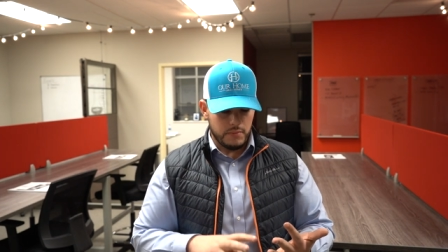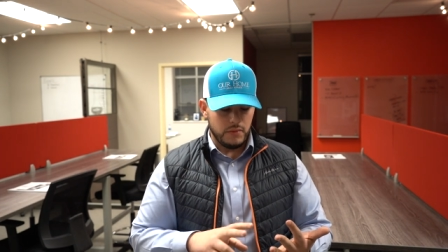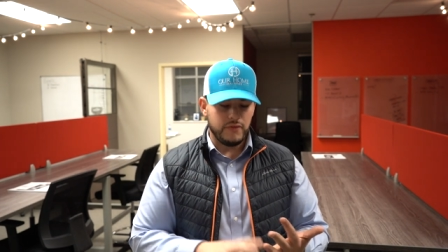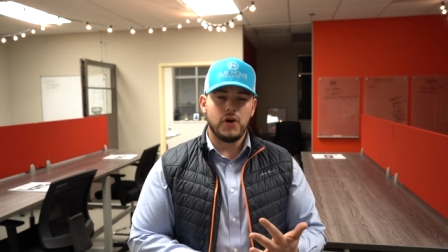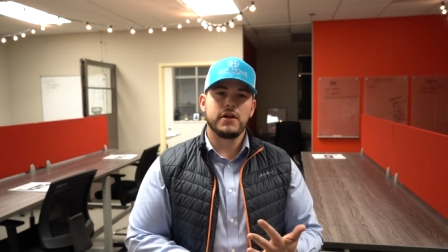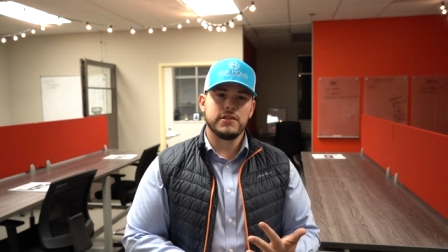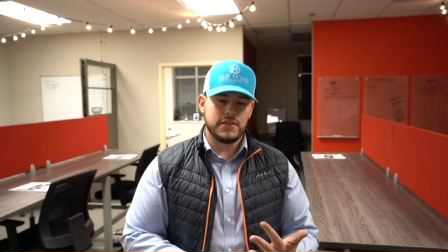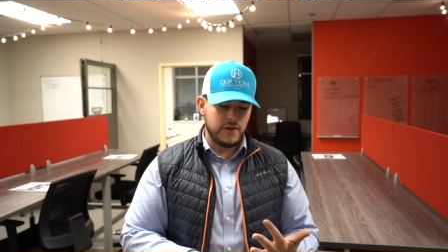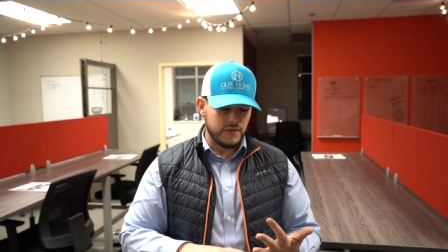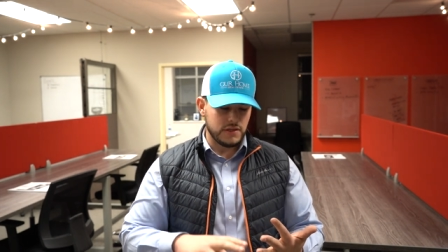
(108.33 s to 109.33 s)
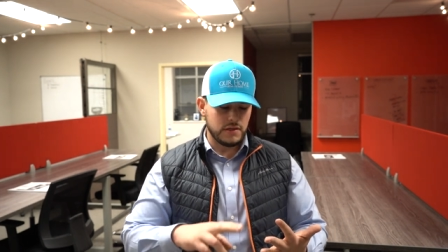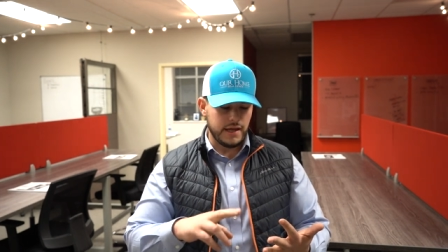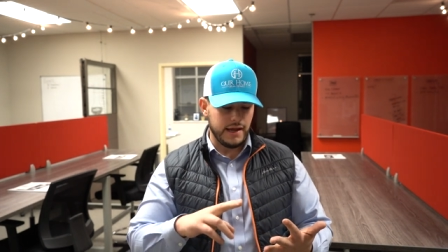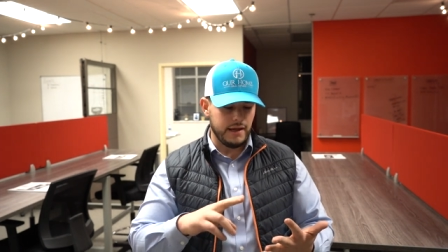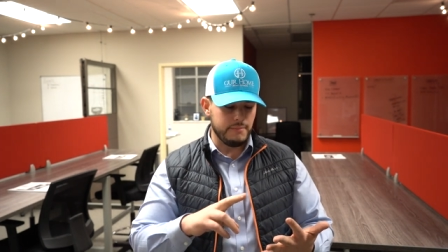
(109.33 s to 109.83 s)
But Vulcan 7,
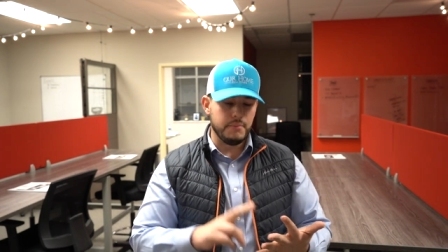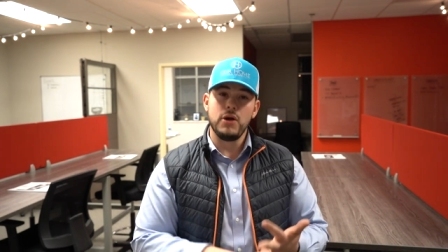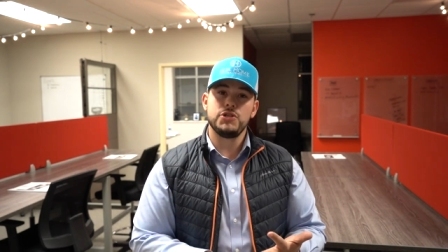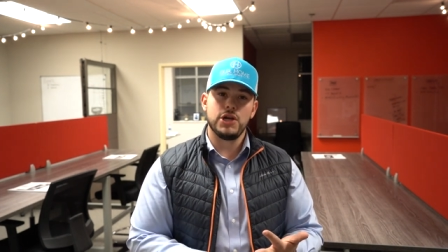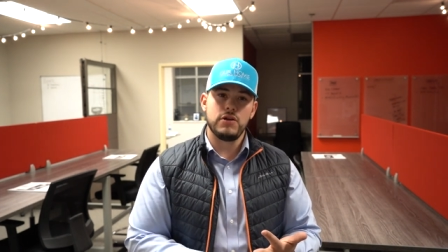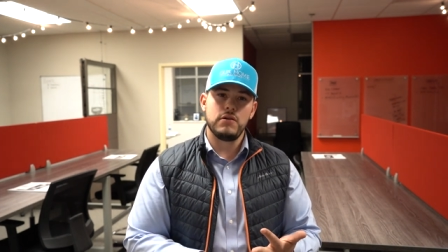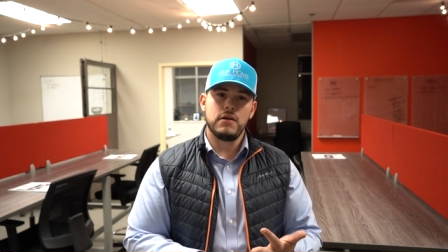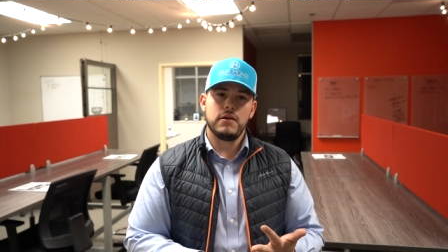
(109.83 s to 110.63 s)
um, Mojo,